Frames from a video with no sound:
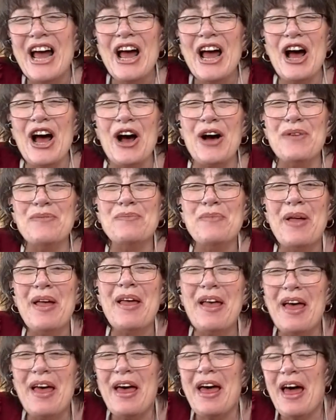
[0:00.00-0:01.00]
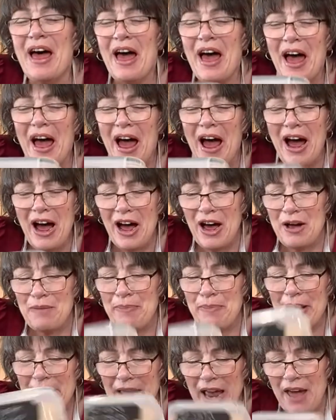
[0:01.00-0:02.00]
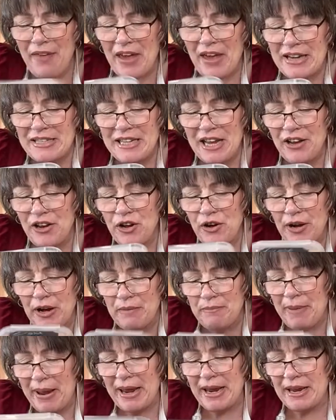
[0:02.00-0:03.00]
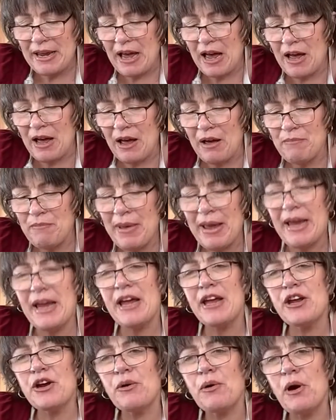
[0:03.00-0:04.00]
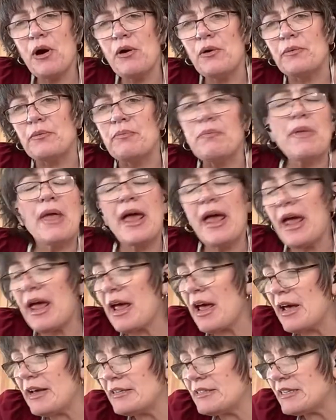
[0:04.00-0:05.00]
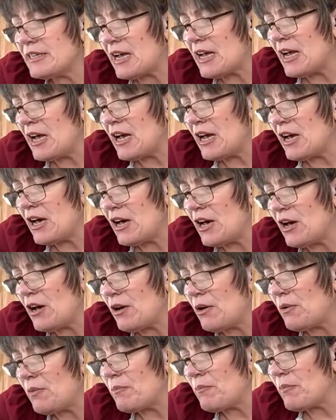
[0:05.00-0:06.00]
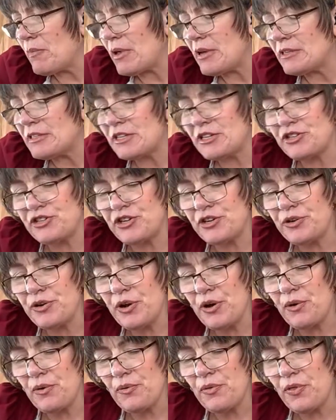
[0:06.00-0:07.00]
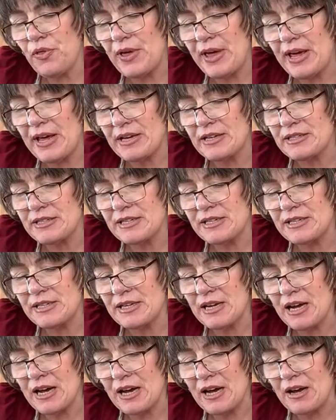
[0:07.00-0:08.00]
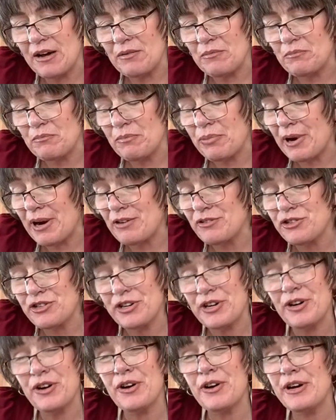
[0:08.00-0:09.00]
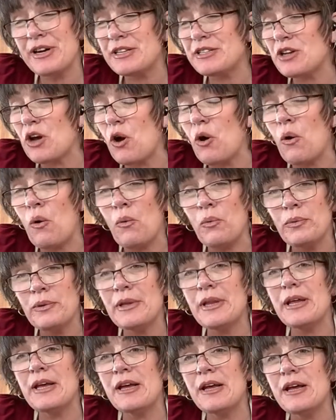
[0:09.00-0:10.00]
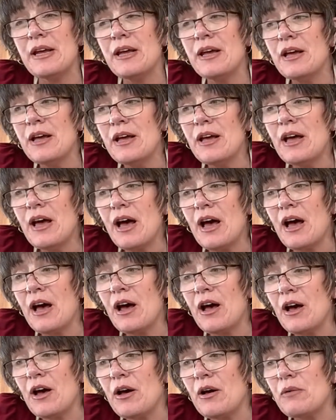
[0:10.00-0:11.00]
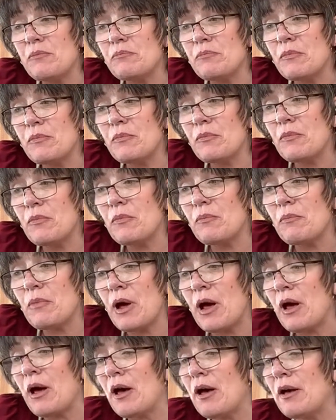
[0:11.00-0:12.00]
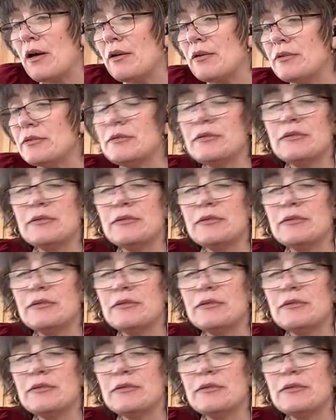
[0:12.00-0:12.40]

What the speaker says: Um, but yeah, that's how you can make it your own. And did you know that brown sugar is only um, uh,